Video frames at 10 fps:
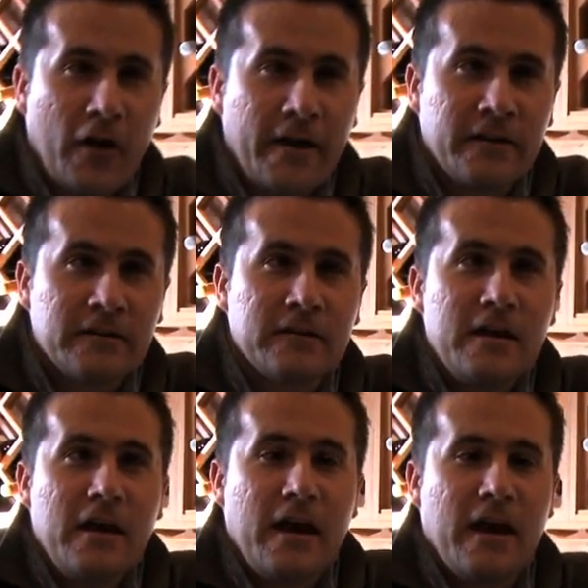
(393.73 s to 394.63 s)
Island.
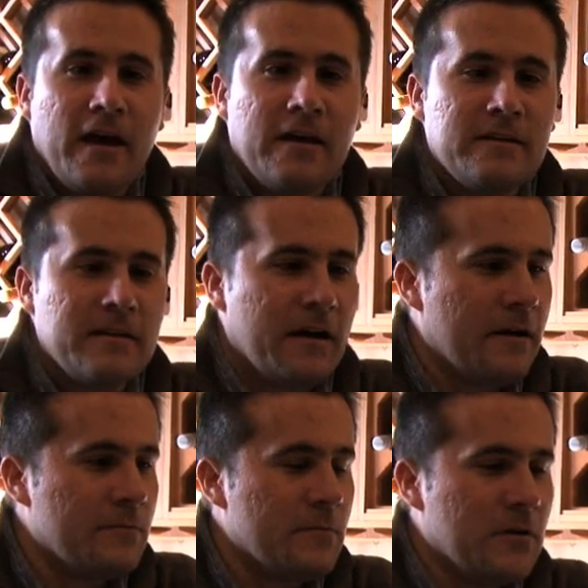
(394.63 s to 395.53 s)
And
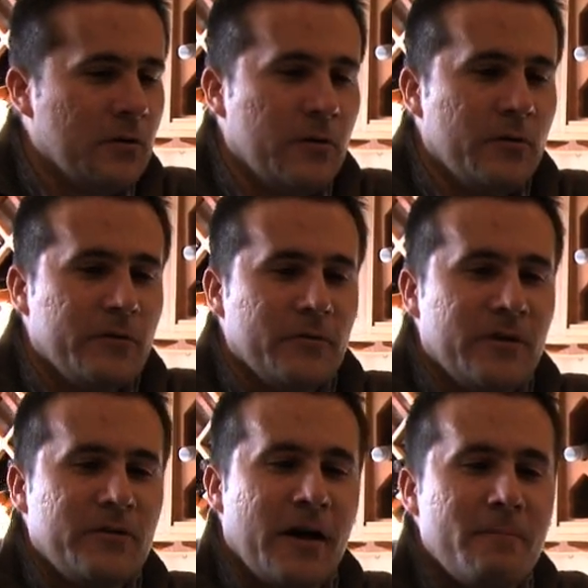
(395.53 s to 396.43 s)

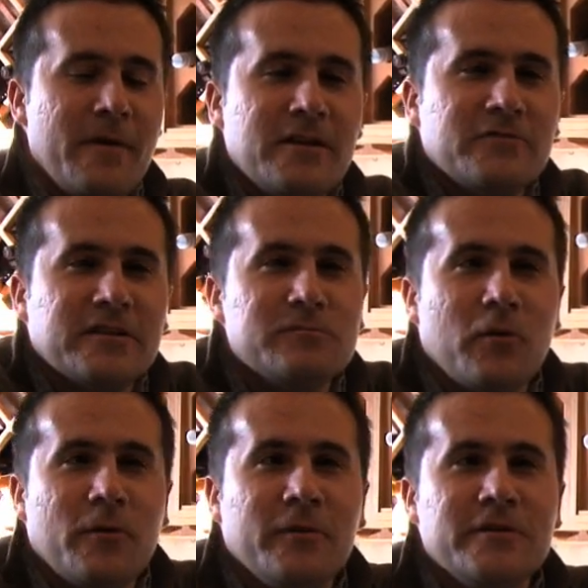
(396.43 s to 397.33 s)
we've got matrix
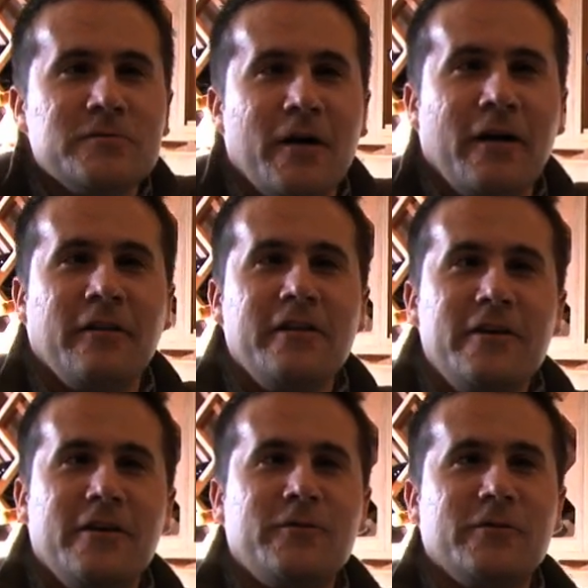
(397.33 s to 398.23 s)
marble as well,
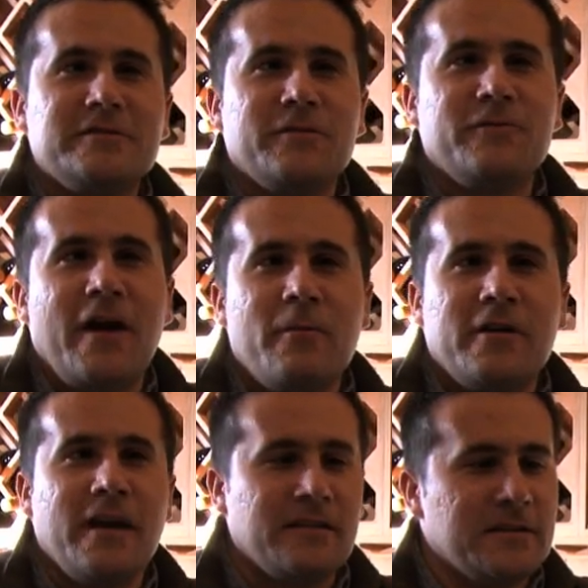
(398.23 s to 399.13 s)
of course, to
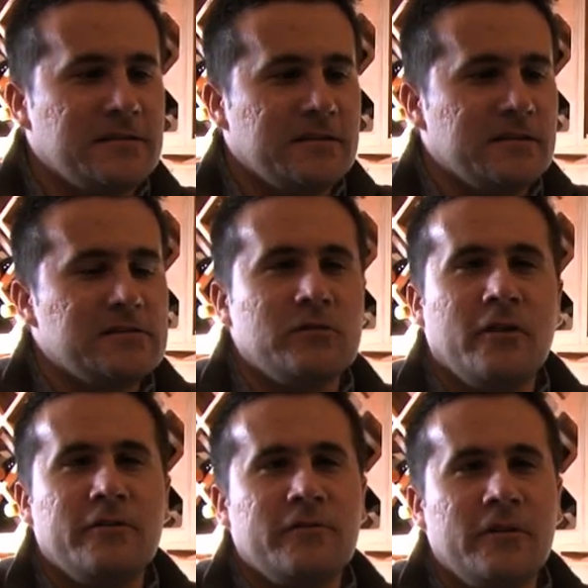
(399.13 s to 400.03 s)
fabricate this and
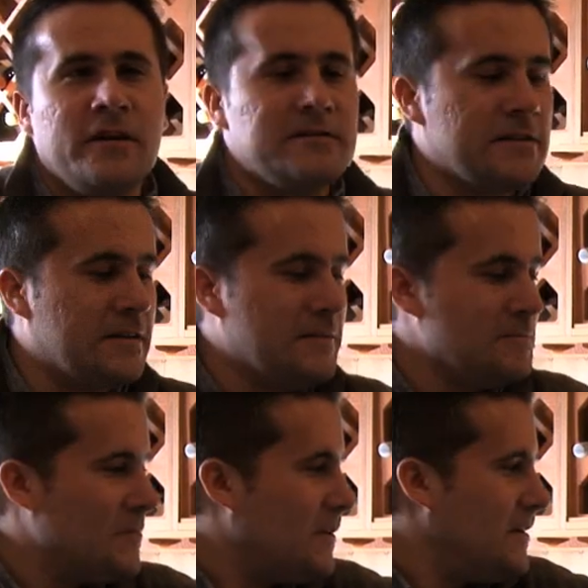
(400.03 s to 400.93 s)
install it for us. And
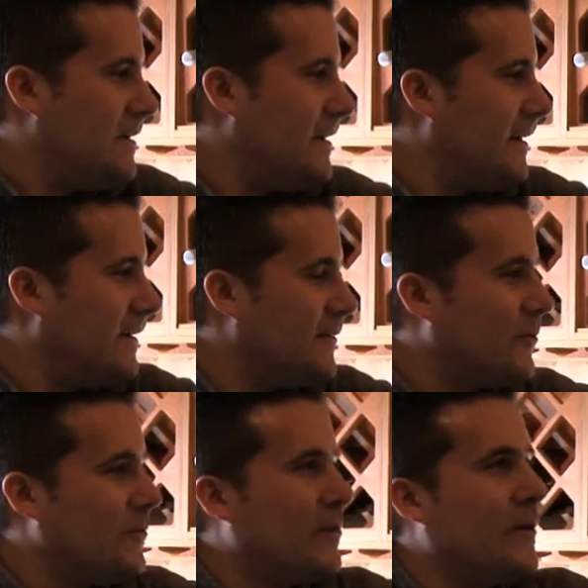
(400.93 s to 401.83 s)

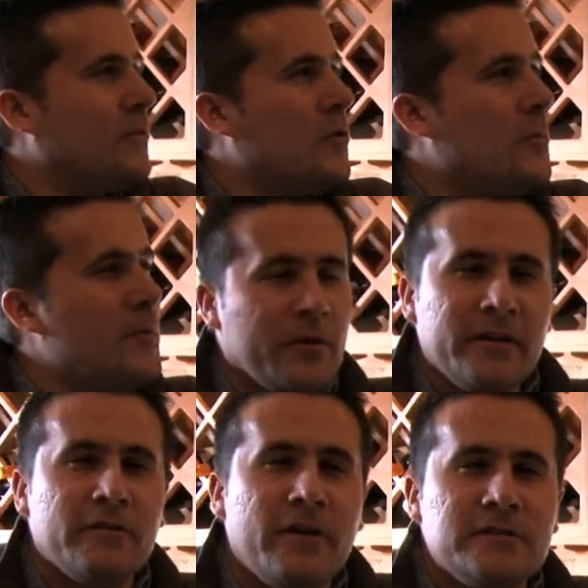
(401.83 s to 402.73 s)
when we were
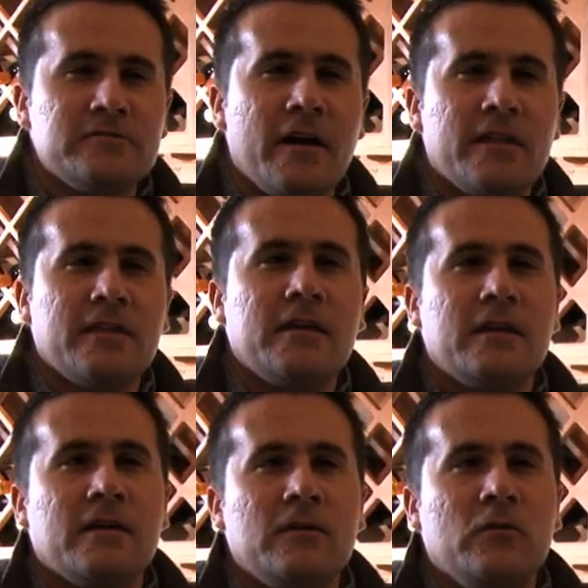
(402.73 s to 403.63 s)
building the restaurant and
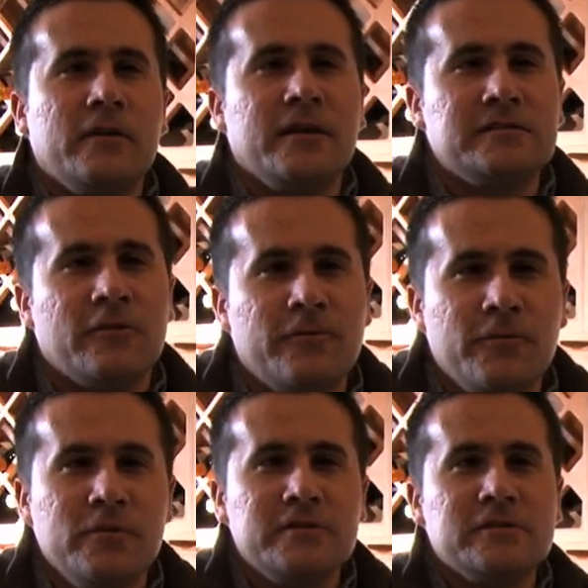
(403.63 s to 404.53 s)
thinking, yes, our
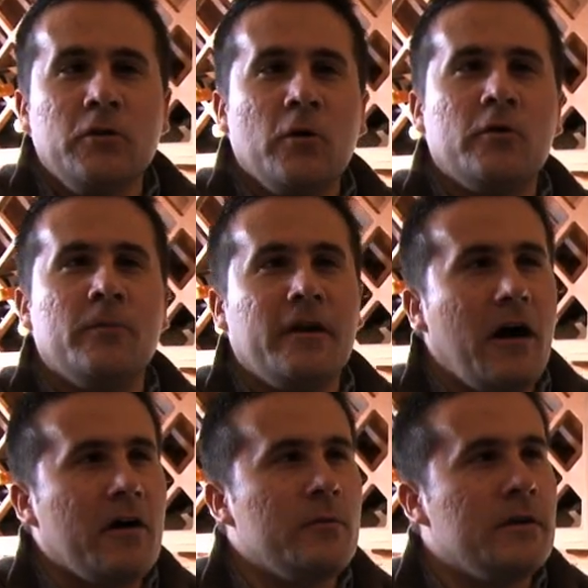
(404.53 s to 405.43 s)
food is local, but
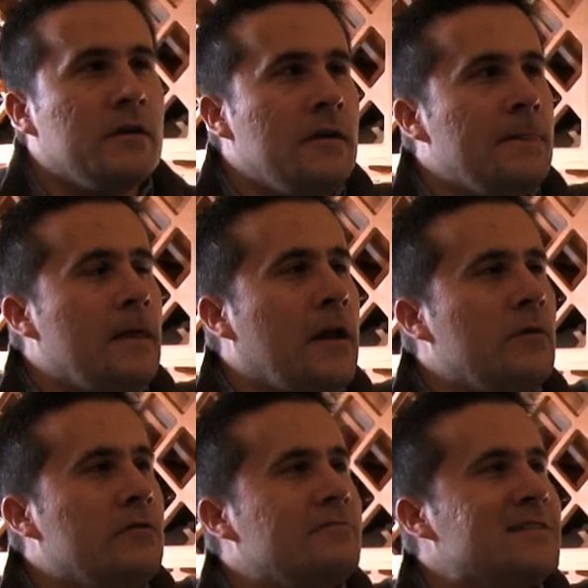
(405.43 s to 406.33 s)
how do we
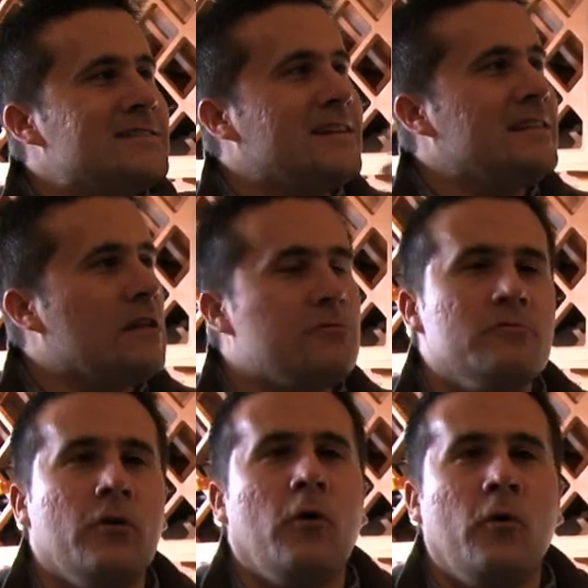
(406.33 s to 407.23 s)
resonate that
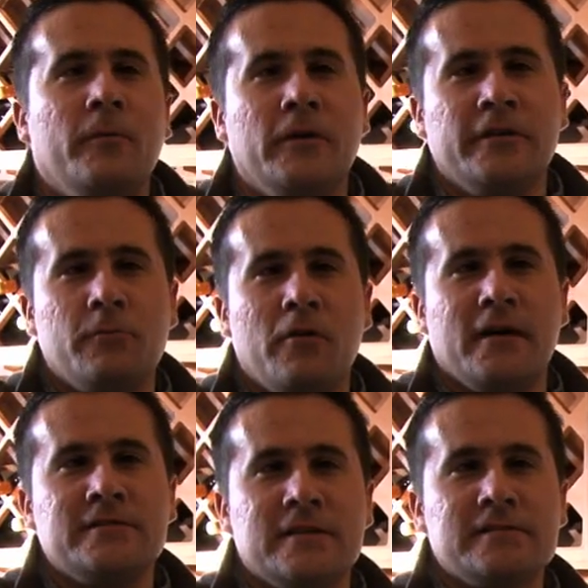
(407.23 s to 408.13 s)
through the whole building
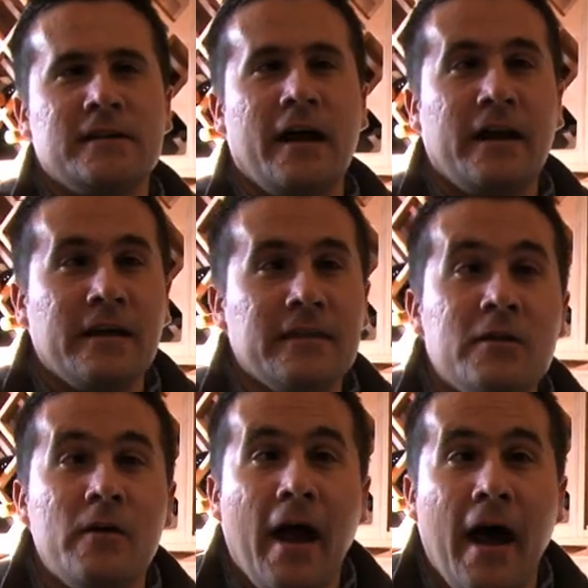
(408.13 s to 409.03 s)
process? And I
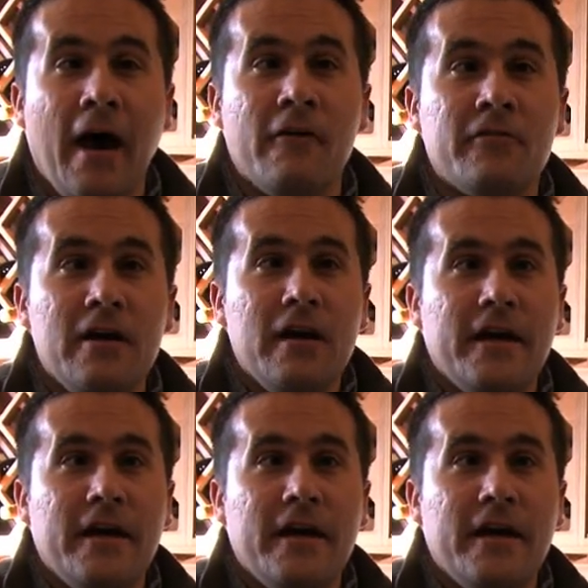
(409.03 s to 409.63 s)
think we have.